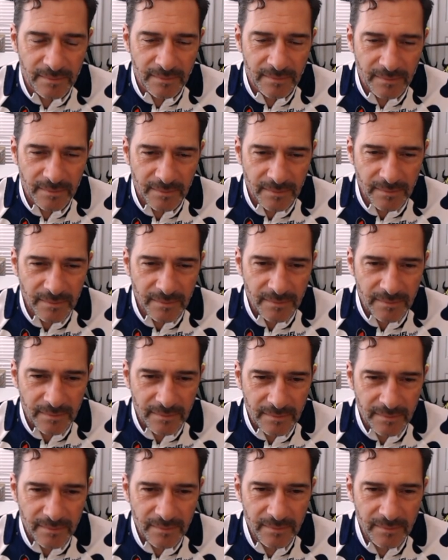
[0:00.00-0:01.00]

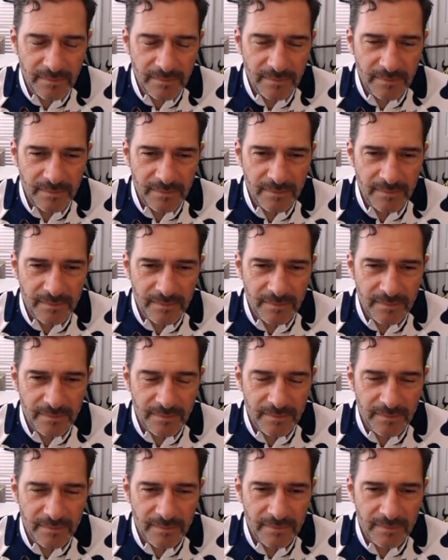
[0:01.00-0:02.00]

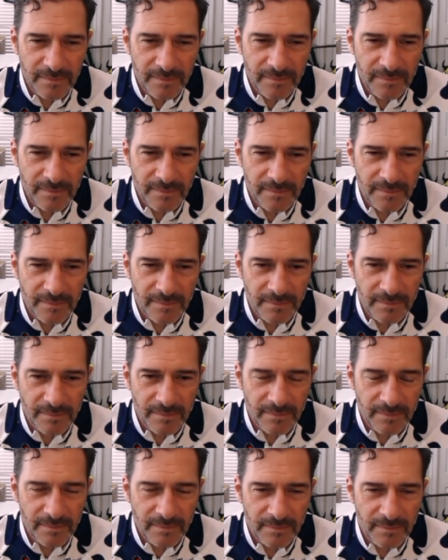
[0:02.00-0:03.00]

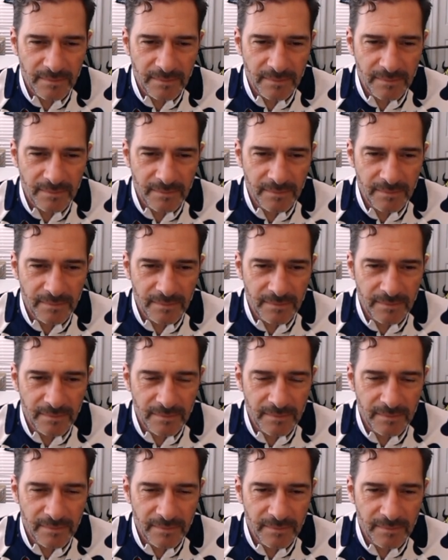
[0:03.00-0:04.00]

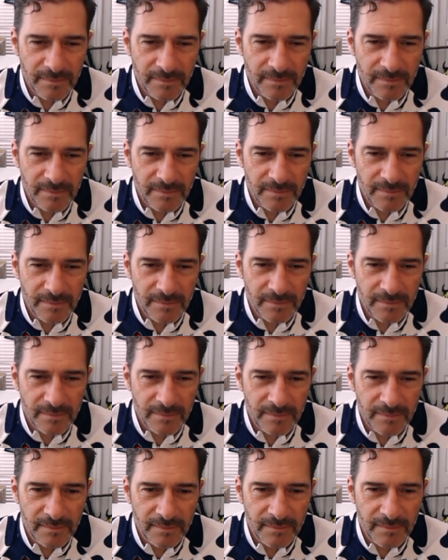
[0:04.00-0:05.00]

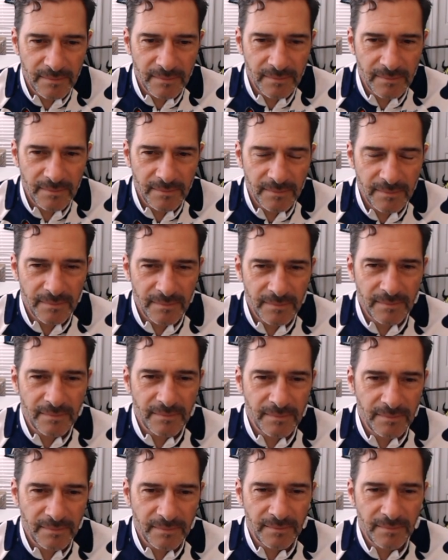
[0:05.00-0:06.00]

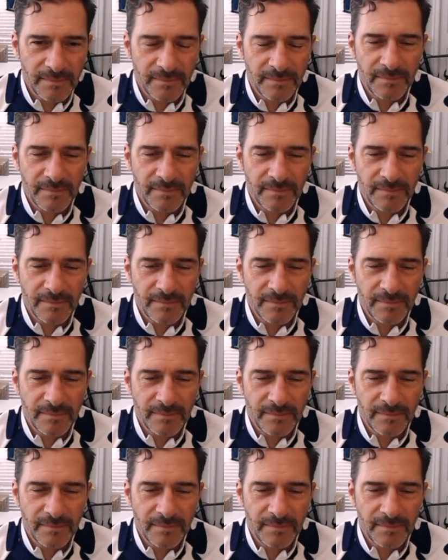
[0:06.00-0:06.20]
This person isn't speaking.